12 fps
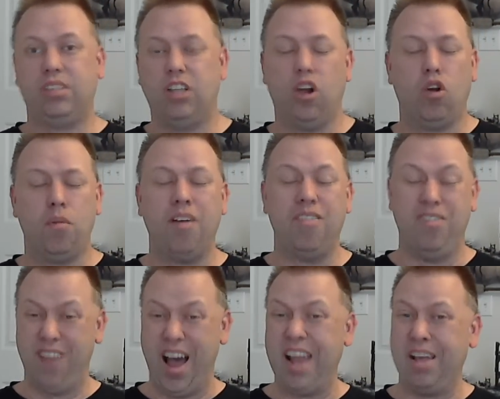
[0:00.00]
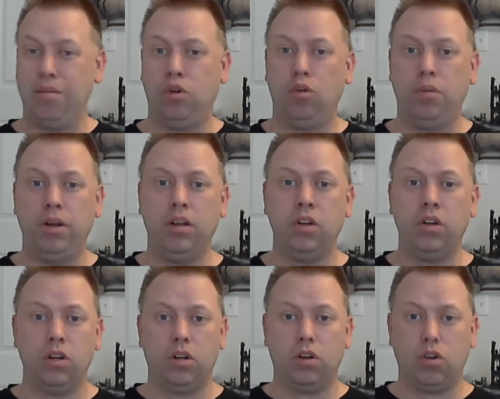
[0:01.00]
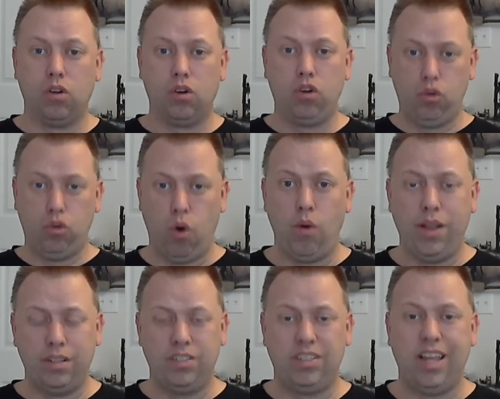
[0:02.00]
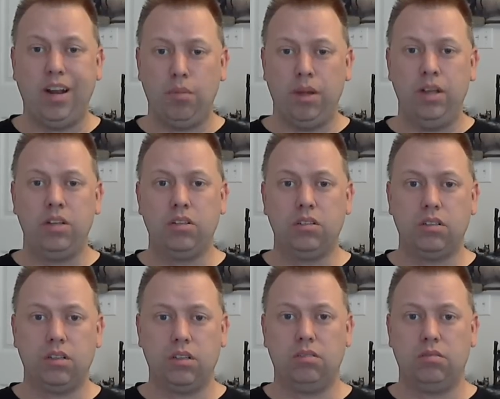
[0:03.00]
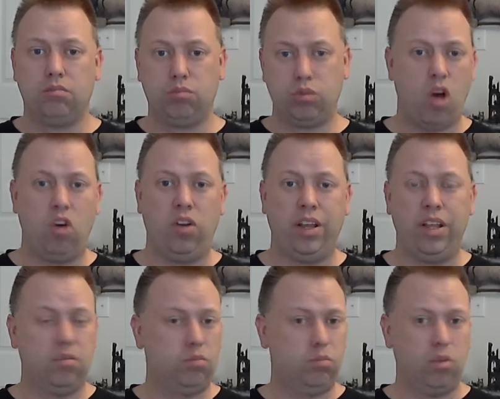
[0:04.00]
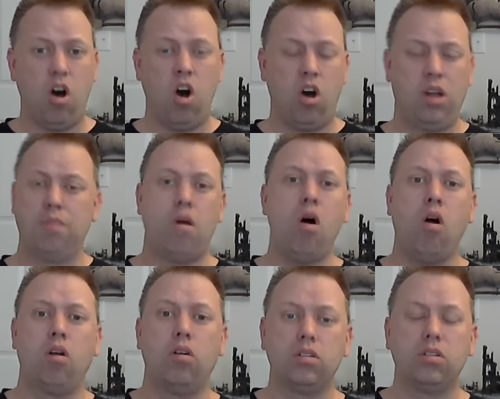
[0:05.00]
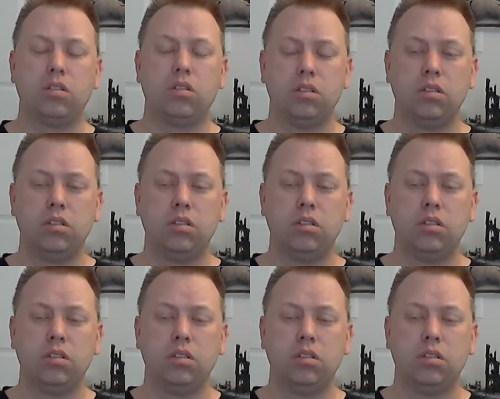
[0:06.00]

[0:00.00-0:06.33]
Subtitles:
don't know about viable, but growing settlement colony on Mars.